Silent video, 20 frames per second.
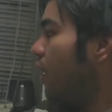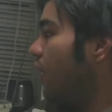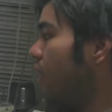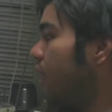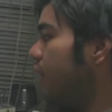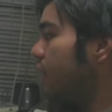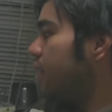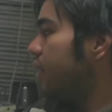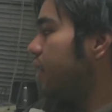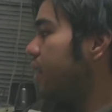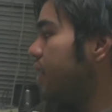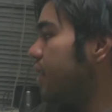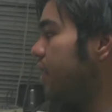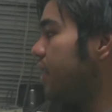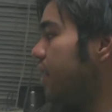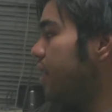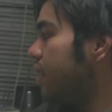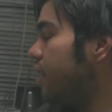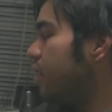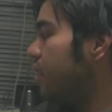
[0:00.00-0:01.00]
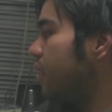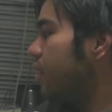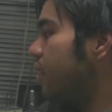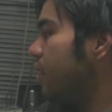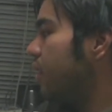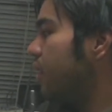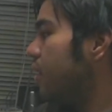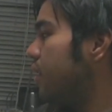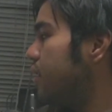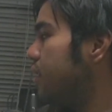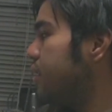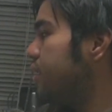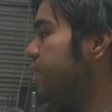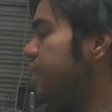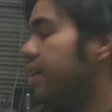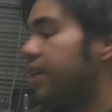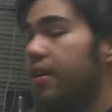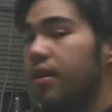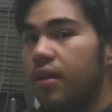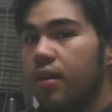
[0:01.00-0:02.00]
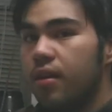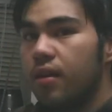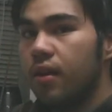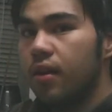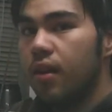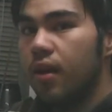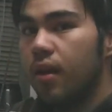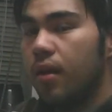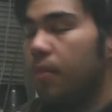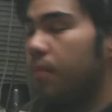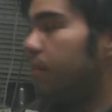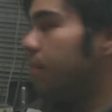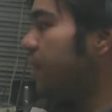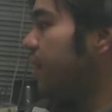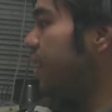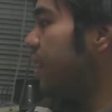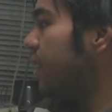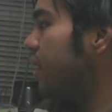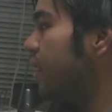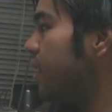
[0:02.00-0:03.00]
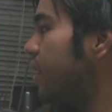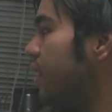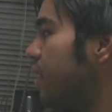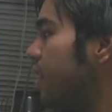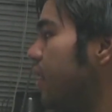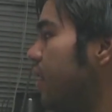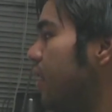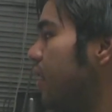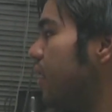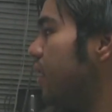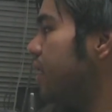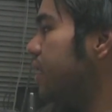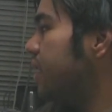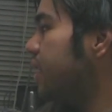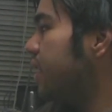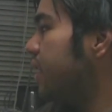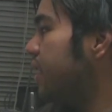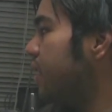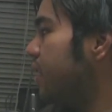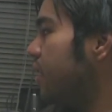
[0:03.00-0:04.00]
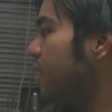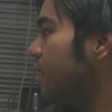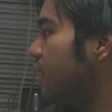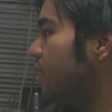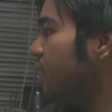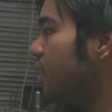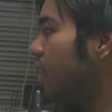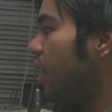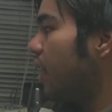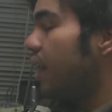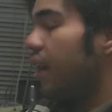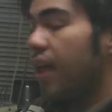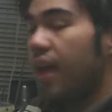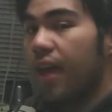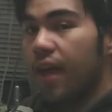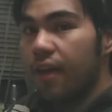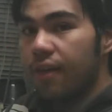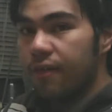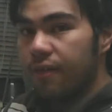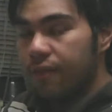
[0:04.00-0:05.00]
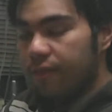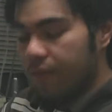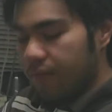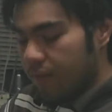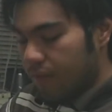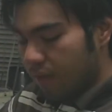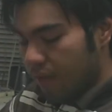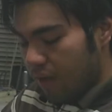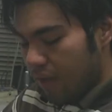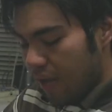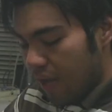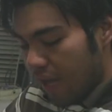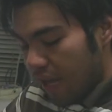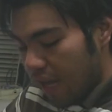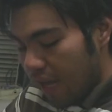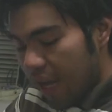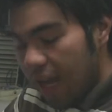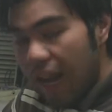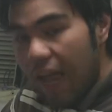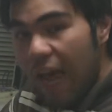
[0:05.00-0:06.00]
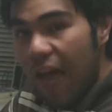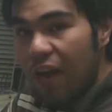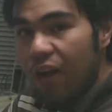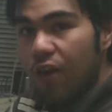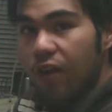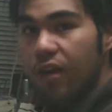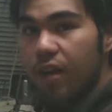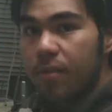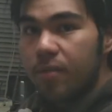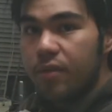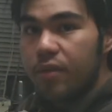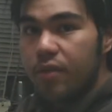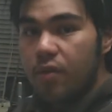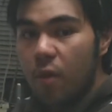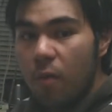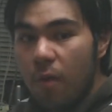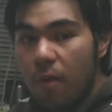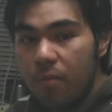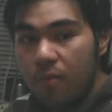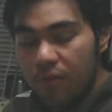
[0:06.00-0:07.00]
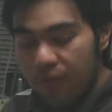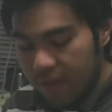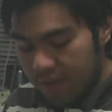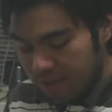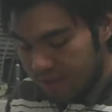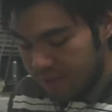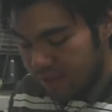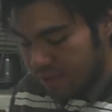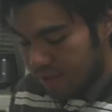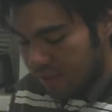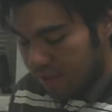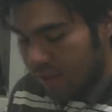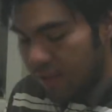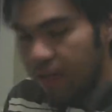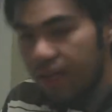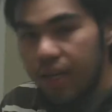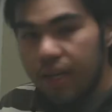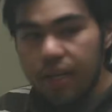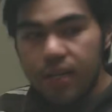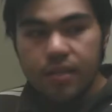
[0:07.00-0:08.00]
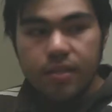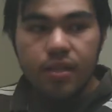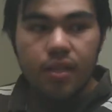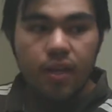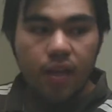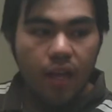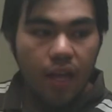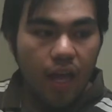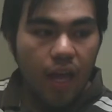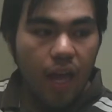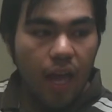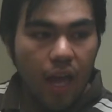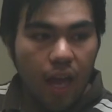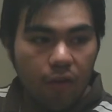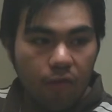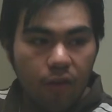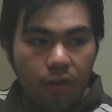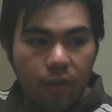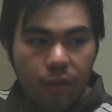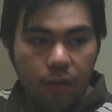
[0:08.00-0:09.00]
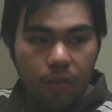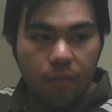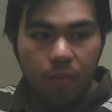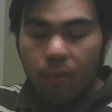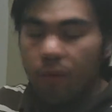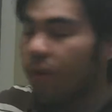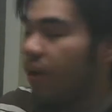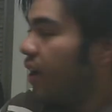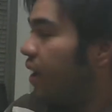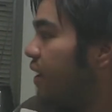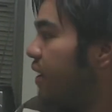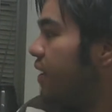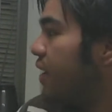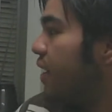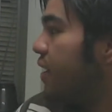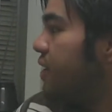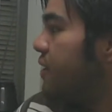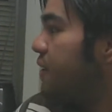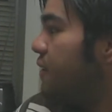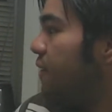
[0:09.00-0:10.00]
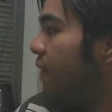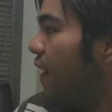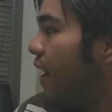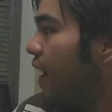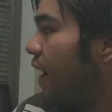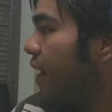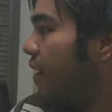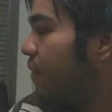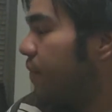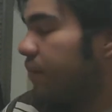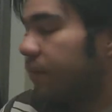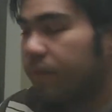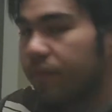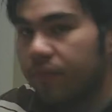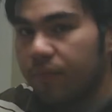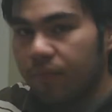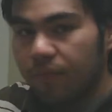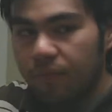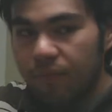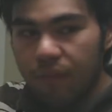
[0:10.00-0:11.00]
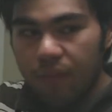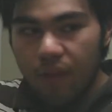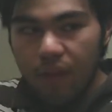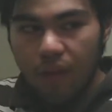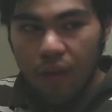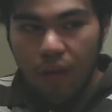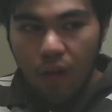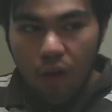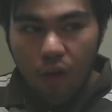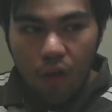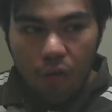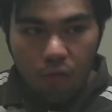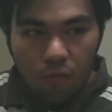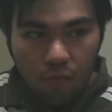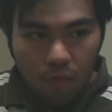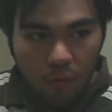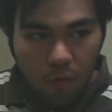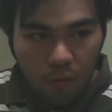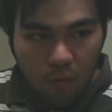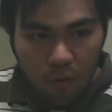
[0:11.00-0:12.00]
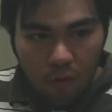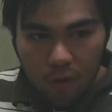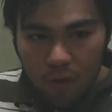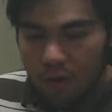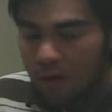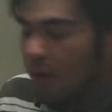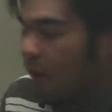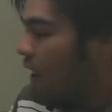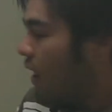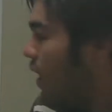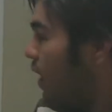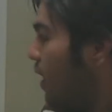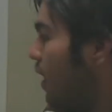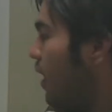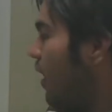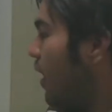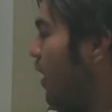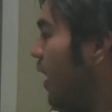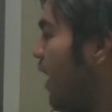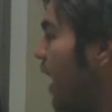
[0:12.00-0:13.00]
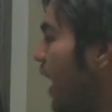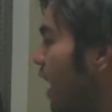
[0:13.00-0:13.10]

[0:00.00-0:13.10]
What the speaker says: are E, G, B, D, and F. And an acronym to remember this is Every Good Boy Does Fine. For an